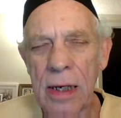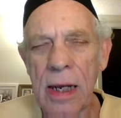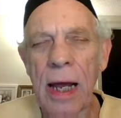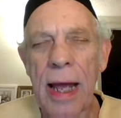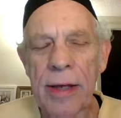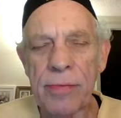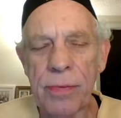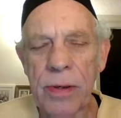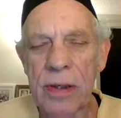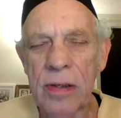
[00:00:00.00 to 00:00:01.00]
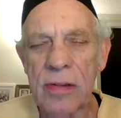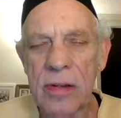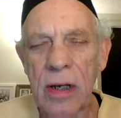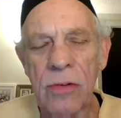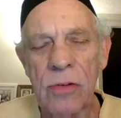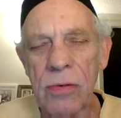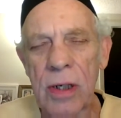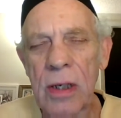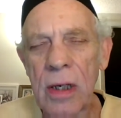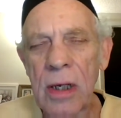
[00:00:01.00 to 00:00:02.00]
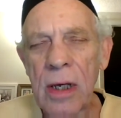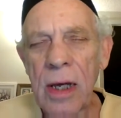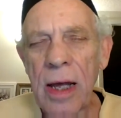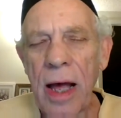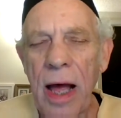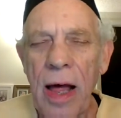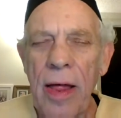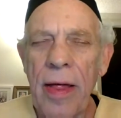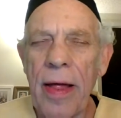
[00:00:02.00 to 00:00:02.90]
diaspora in this country, uh,